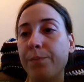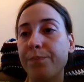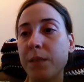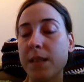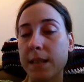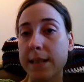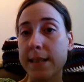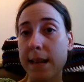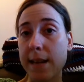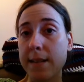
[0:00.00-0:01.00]

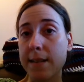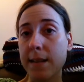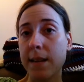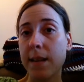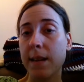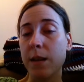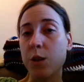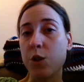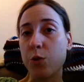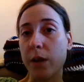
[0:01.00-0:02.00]
success in
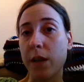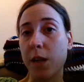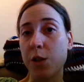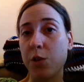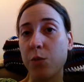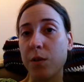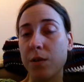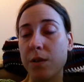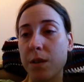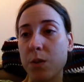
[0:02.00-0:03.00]
shrinking
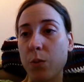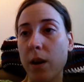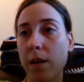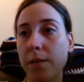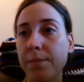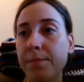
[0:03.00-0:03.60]
tumors as well.